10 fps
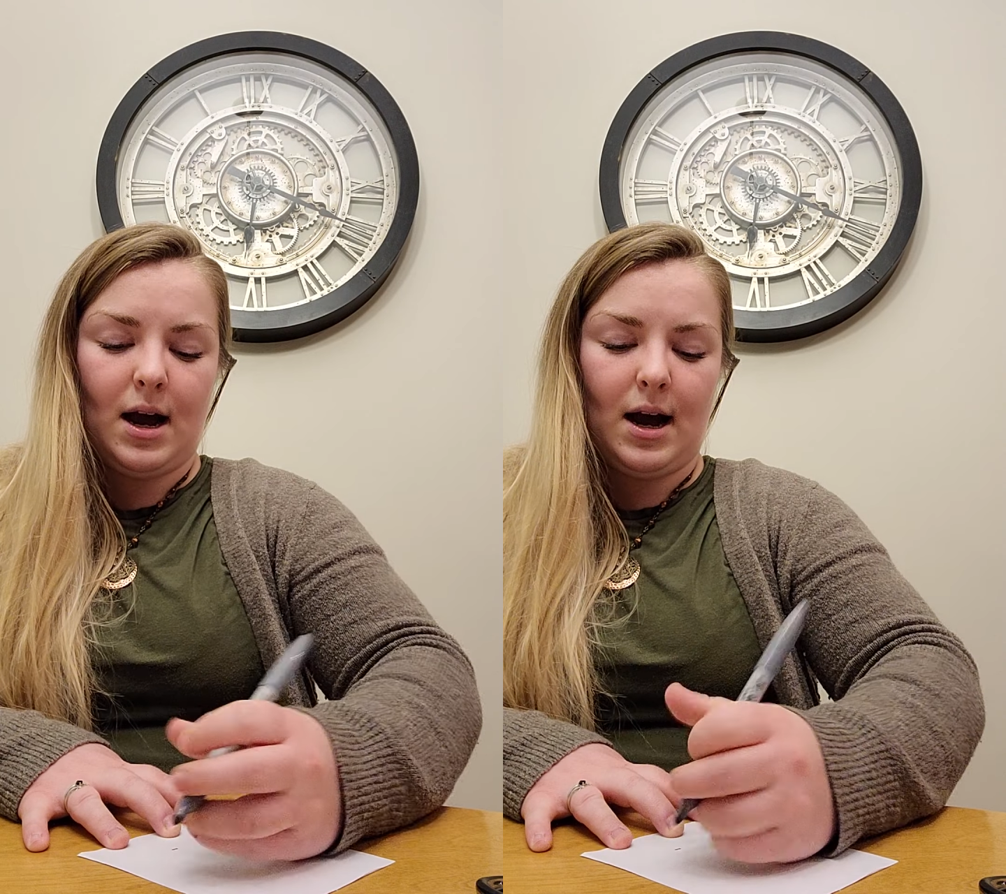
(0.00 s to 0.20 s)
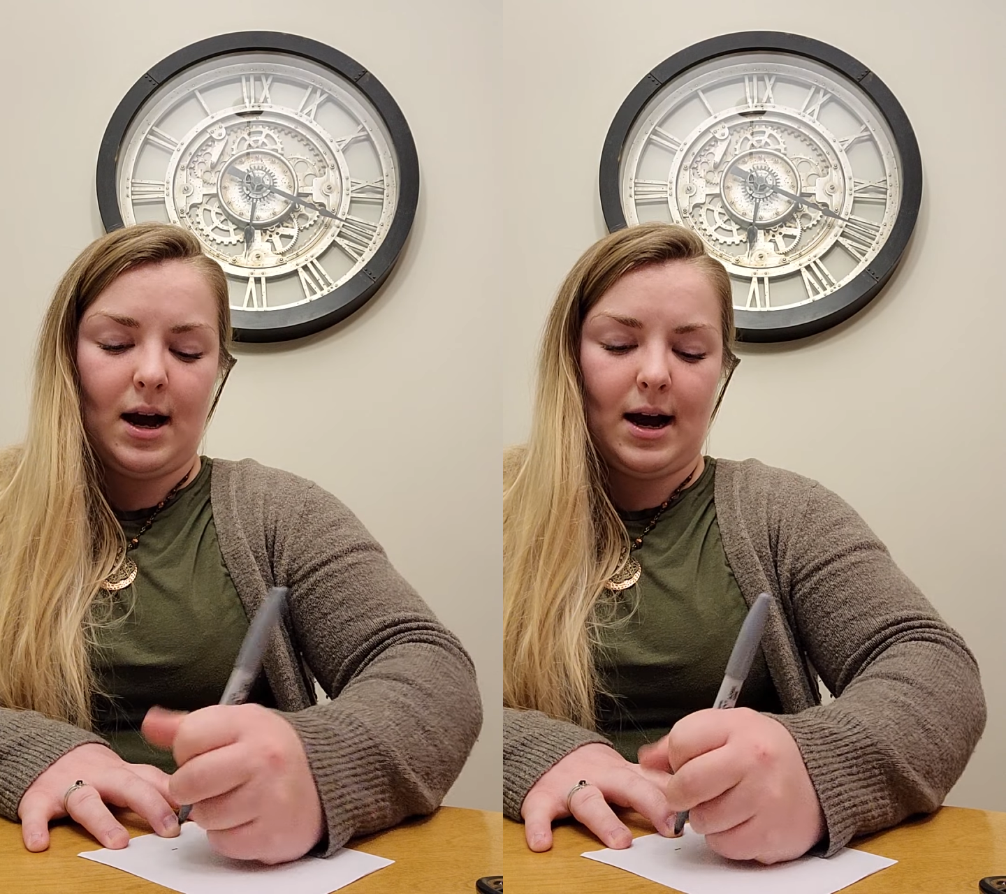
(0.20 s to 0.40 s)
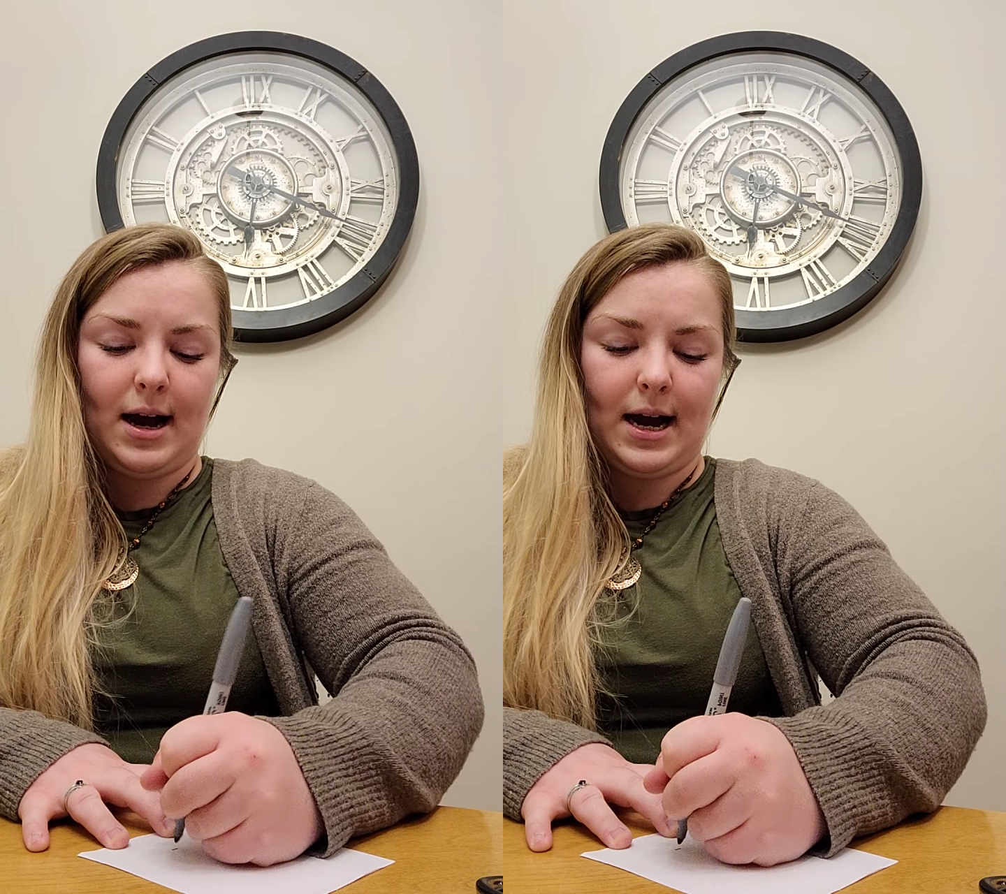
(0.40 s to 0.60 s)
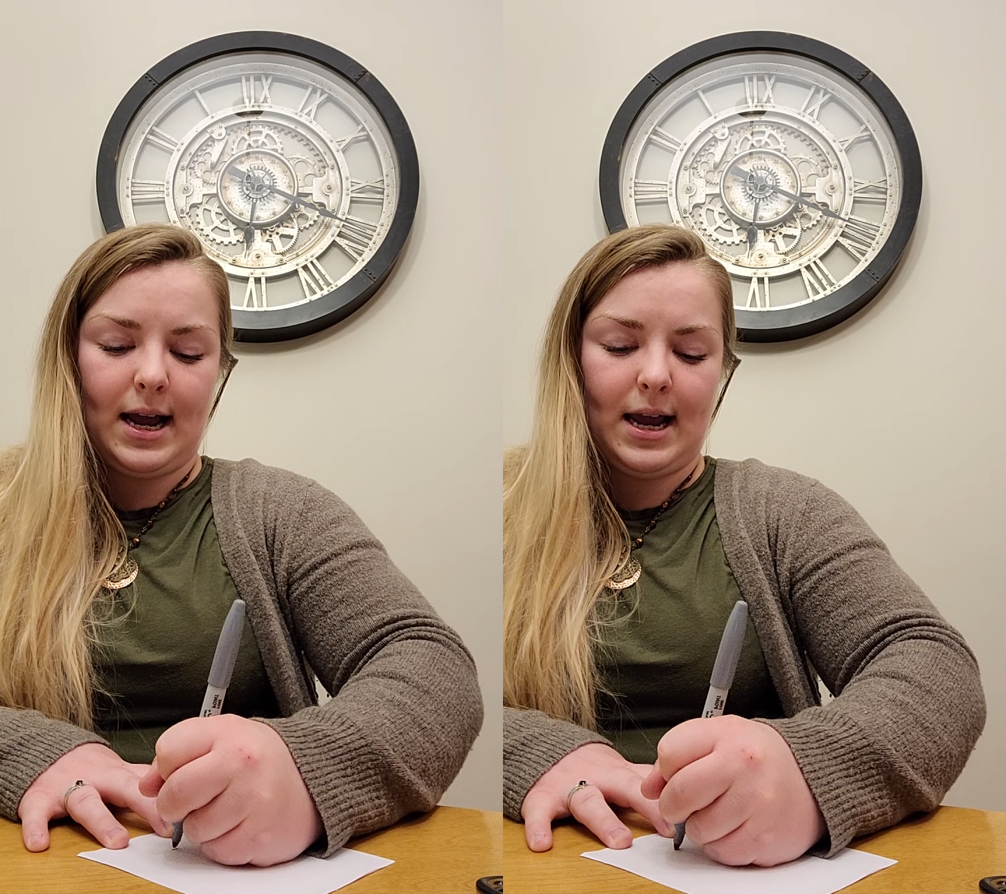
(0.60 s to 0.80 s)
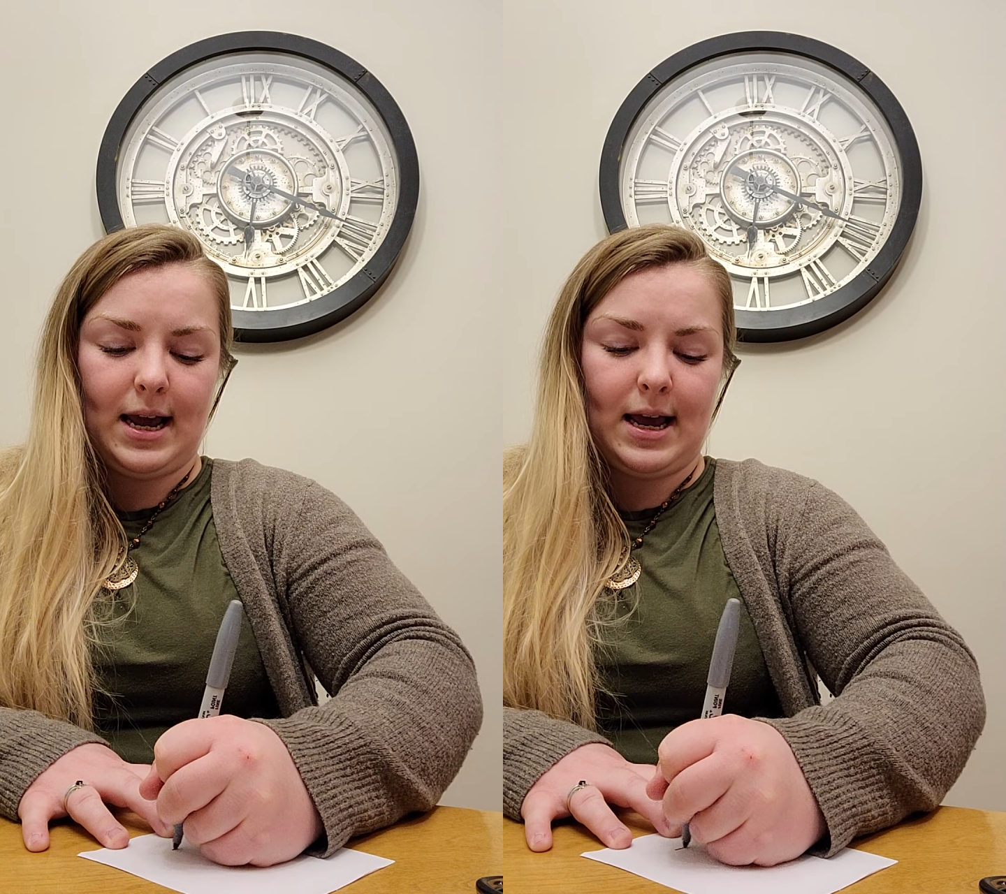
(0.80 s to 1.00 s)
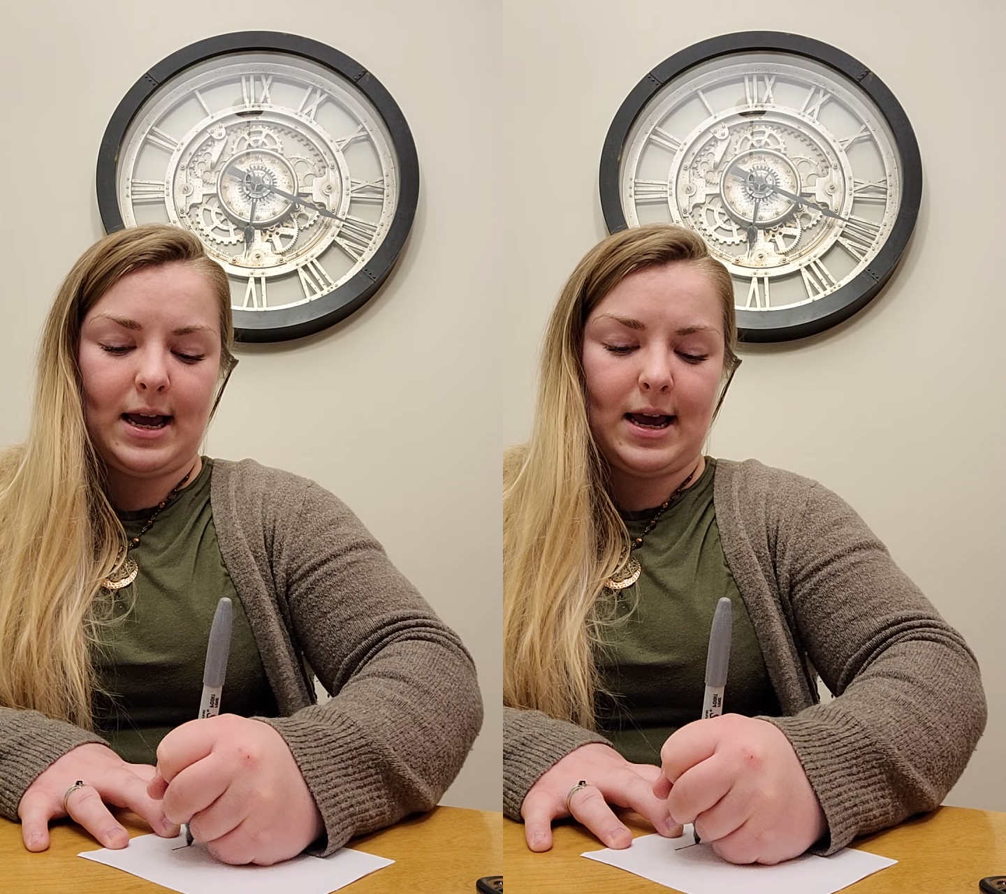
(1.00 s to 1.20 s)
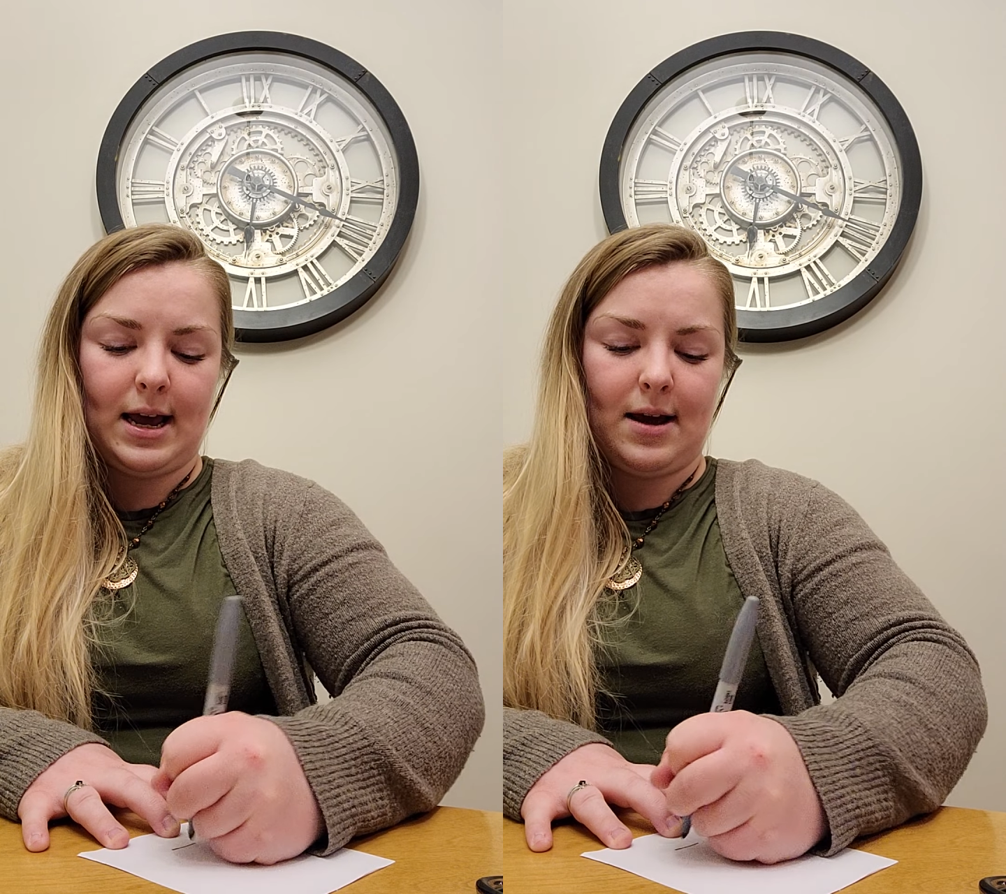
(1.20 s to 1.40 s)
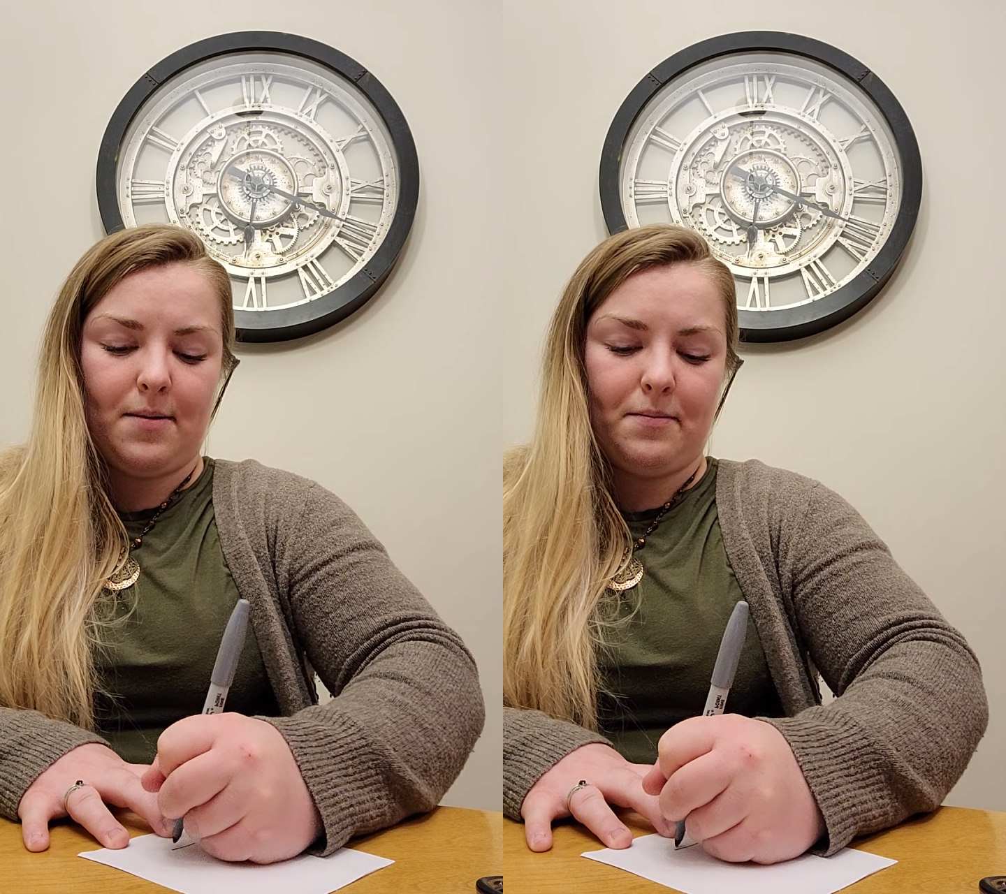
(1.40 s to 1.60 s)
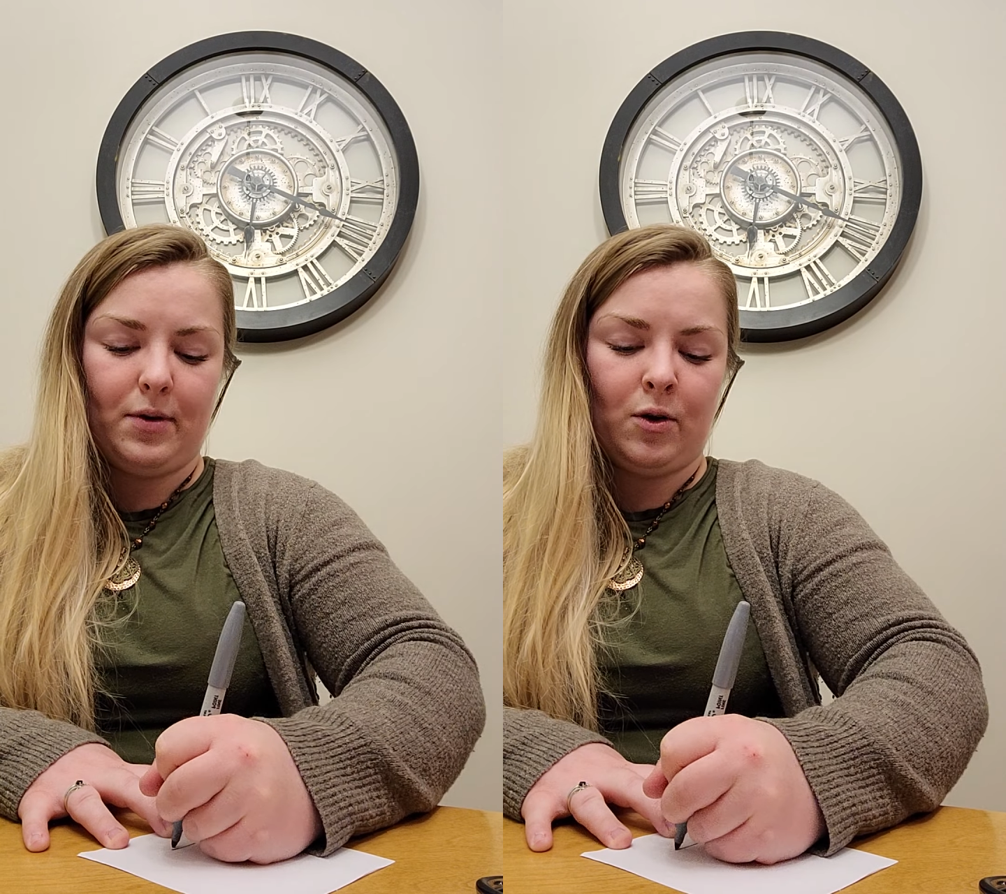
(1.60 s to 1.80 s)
I am